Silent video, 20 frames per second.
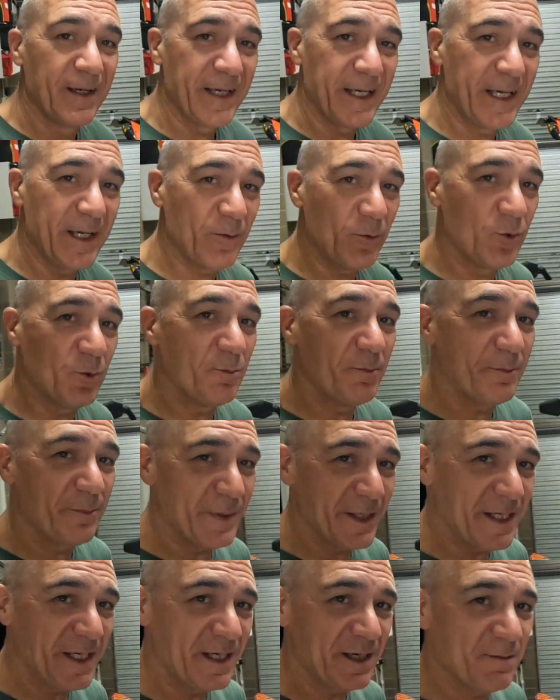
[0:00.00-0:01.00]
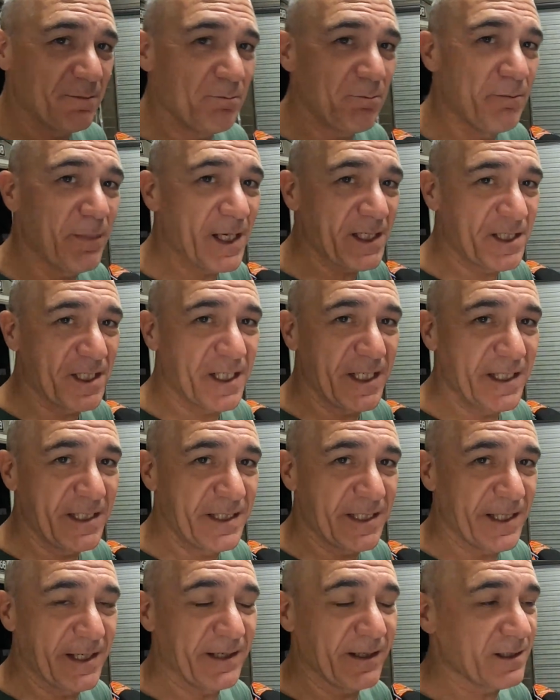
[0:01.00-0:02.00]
It will be much easier.